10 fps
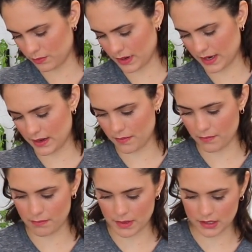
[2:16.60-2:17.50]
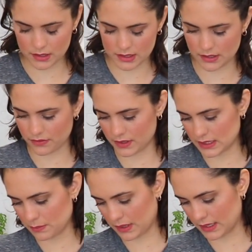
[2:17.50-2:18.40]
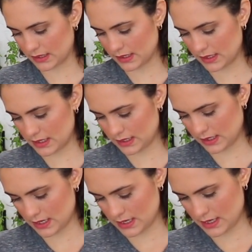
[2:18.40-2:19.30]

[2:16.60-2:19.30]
buy a million different spices.